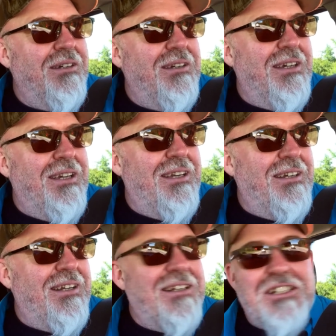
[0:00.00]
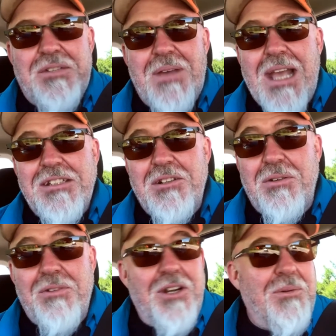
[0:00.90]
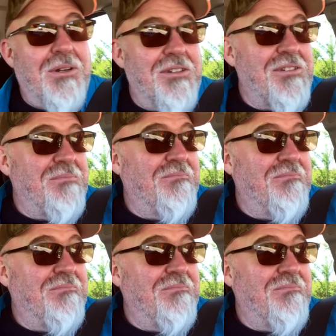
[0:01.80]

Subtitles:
And then just fax it over to us.